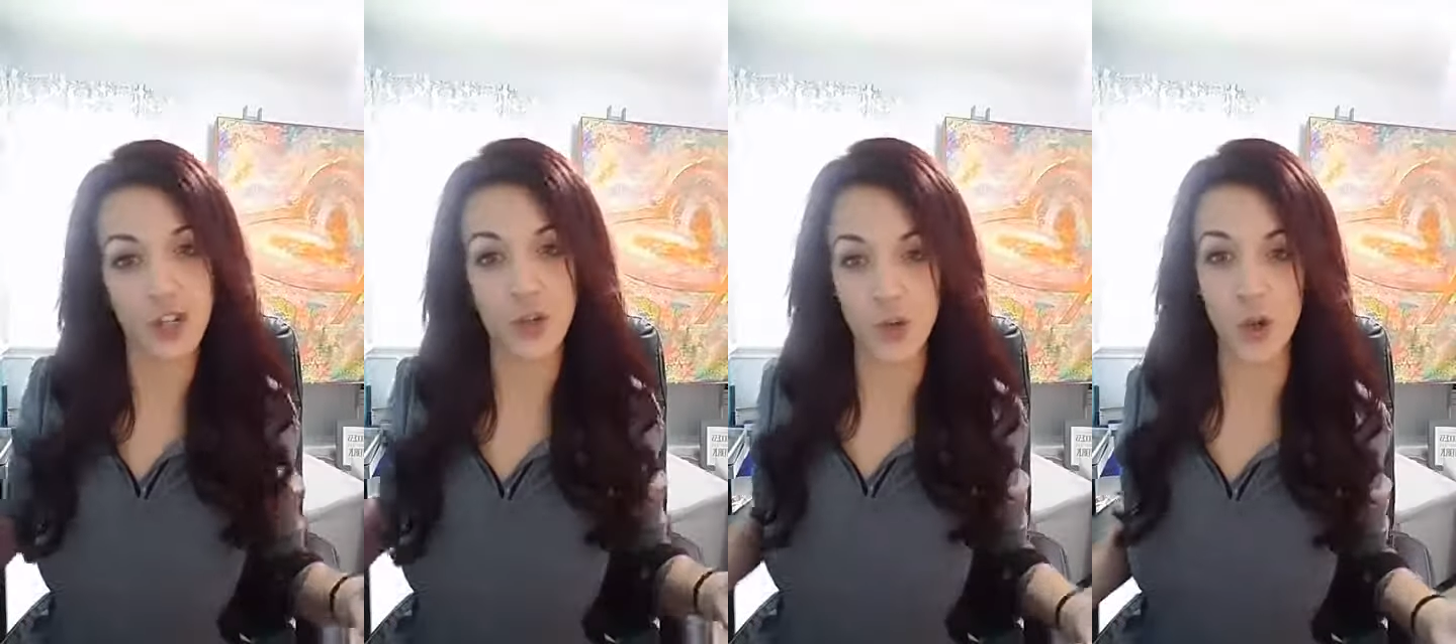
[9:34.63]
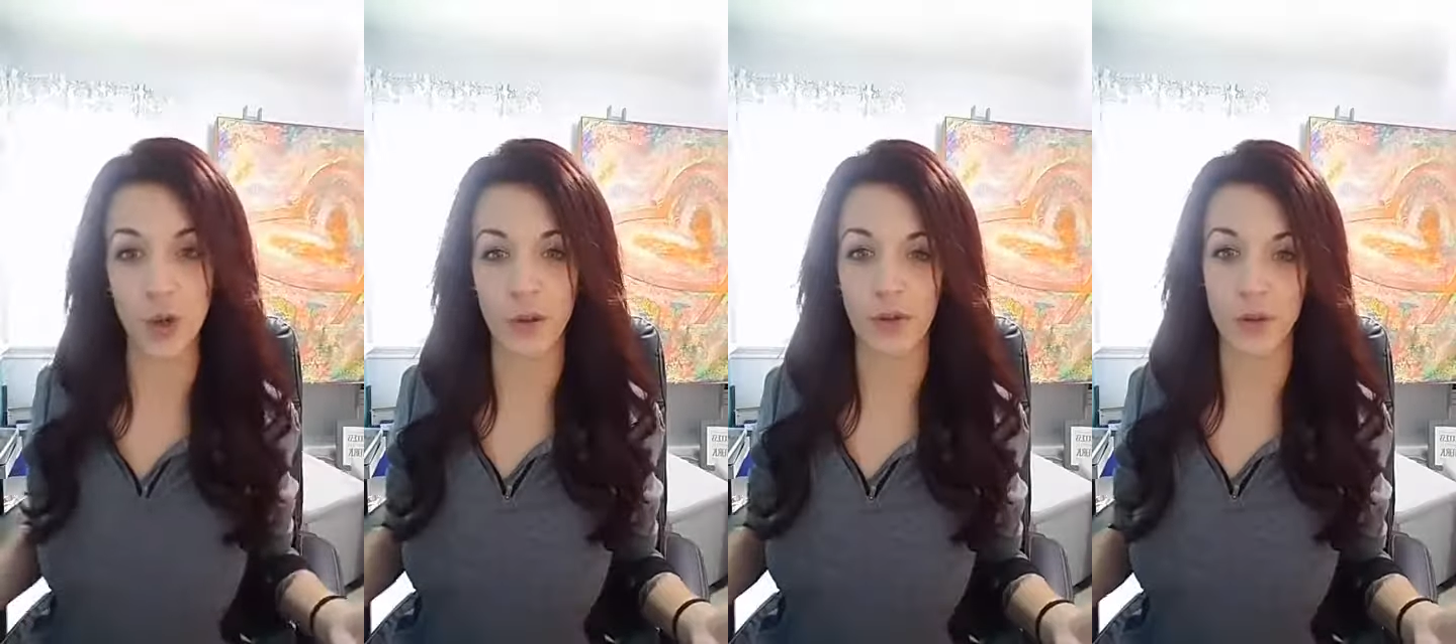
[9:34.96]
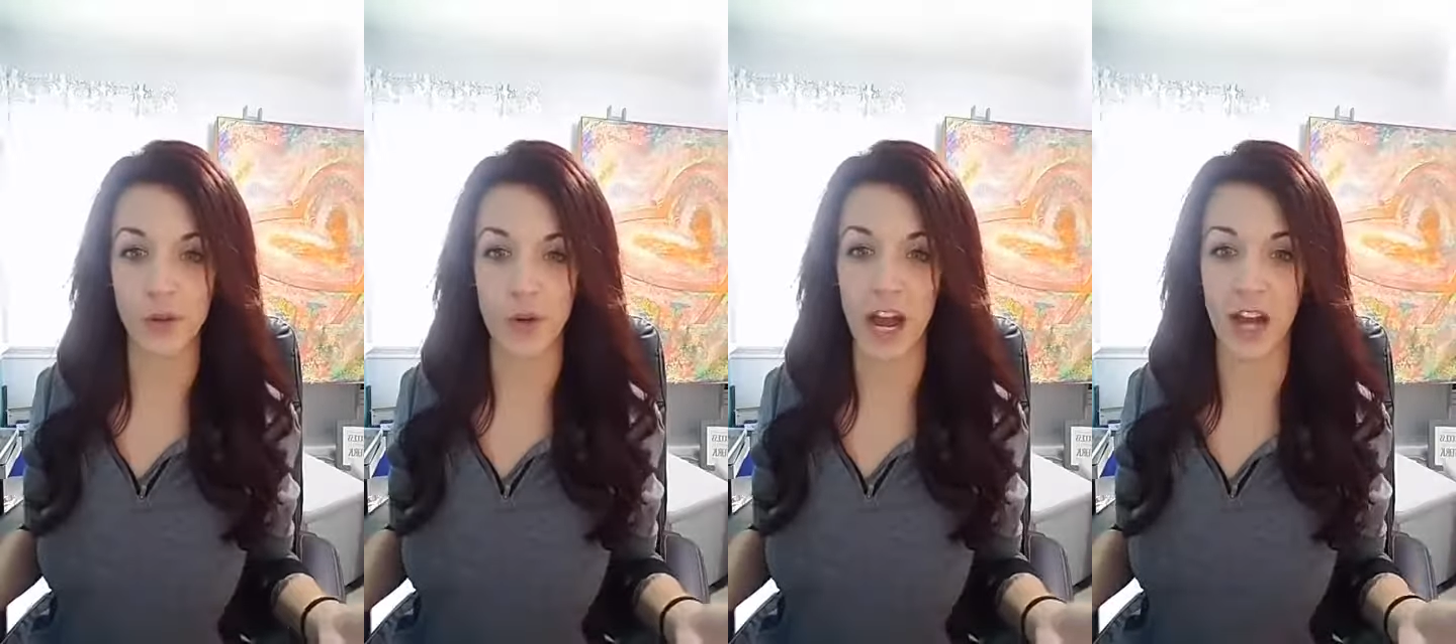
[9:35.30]
control of
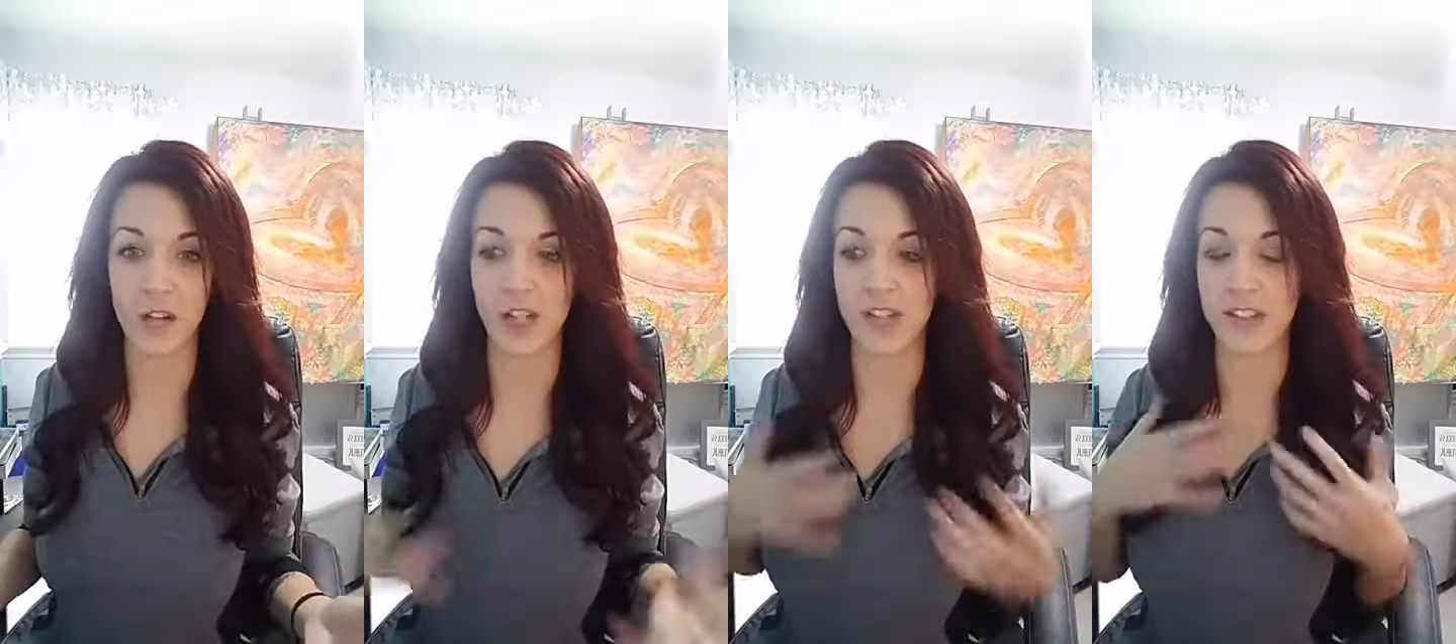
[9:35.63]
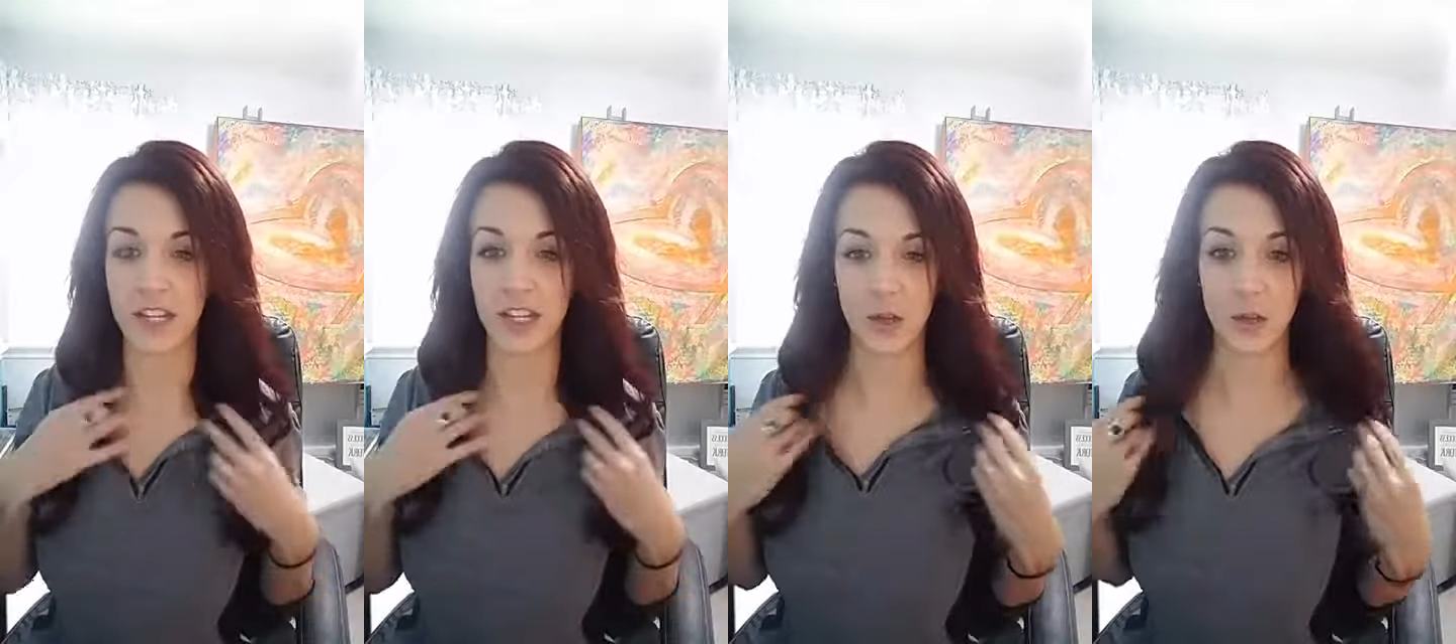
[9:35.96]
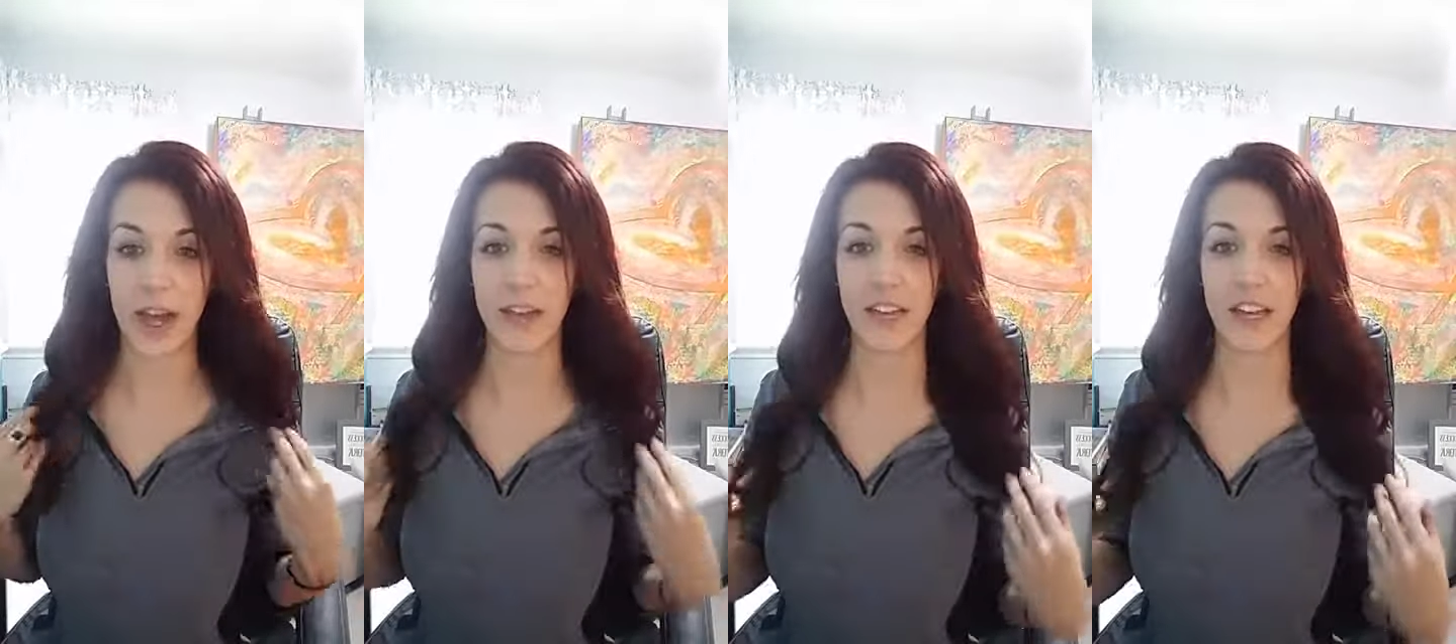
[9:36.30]
those reactions that you
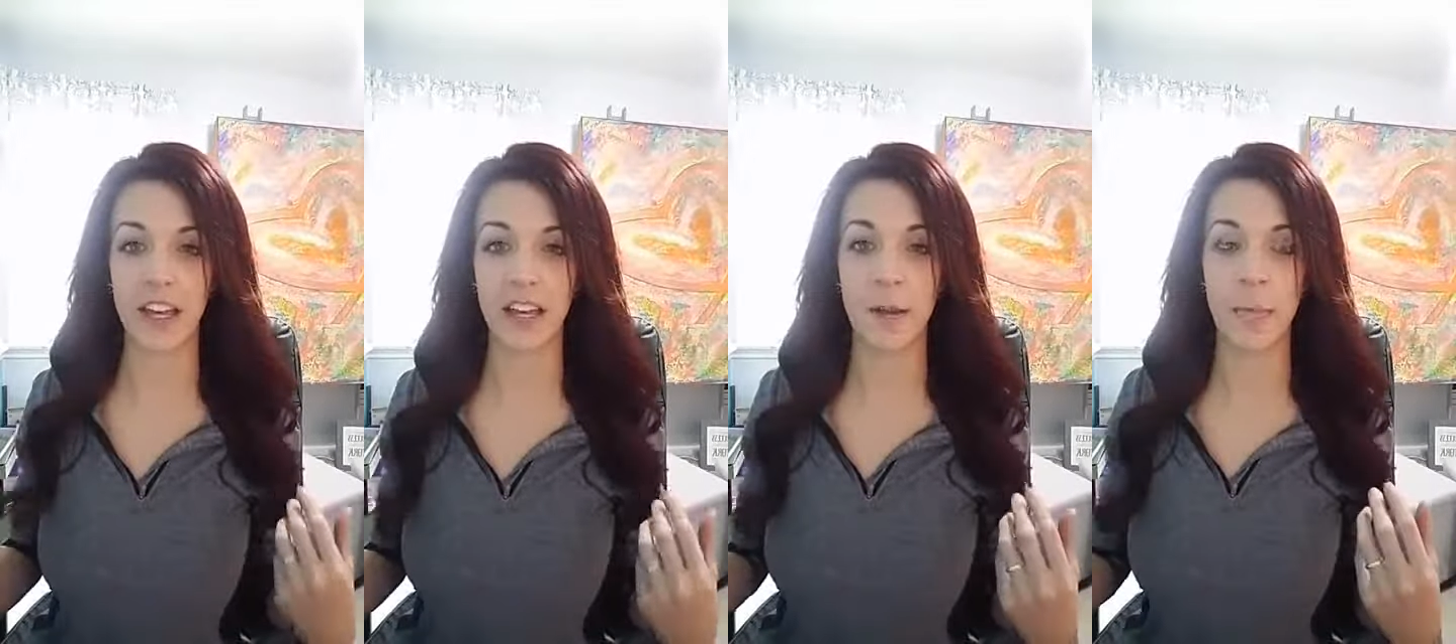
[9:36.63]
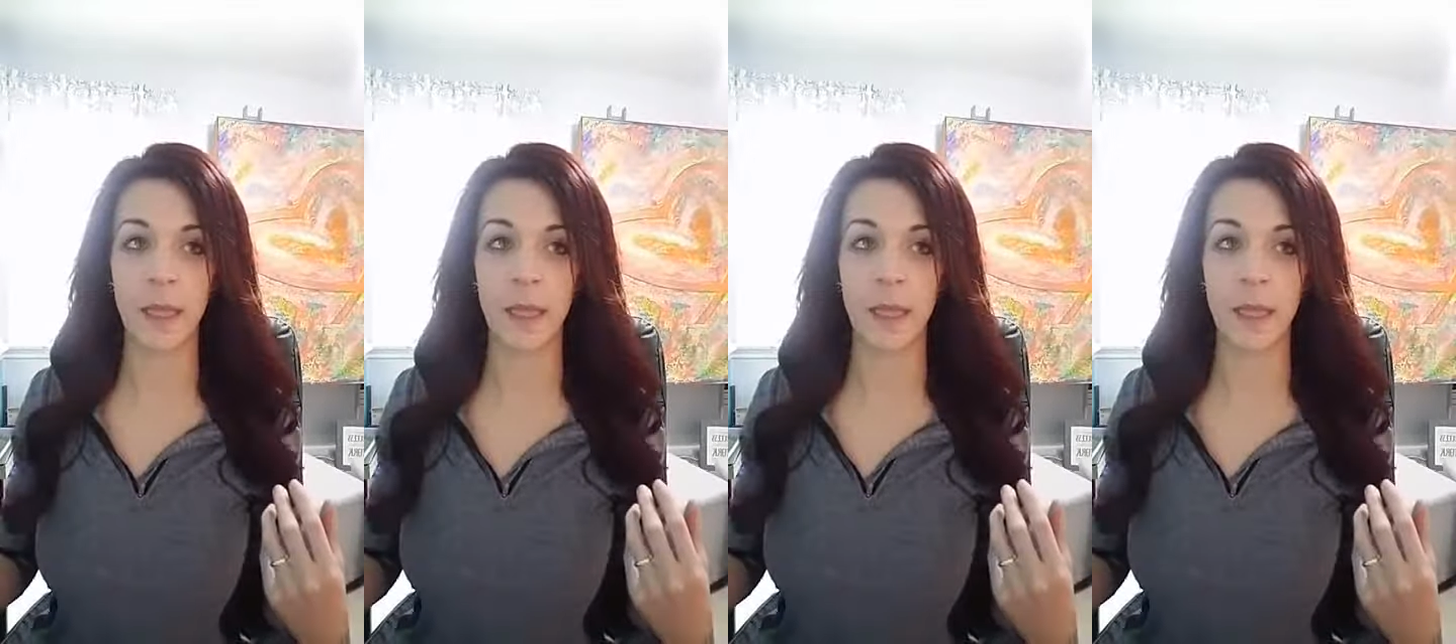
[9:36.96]
get. Like,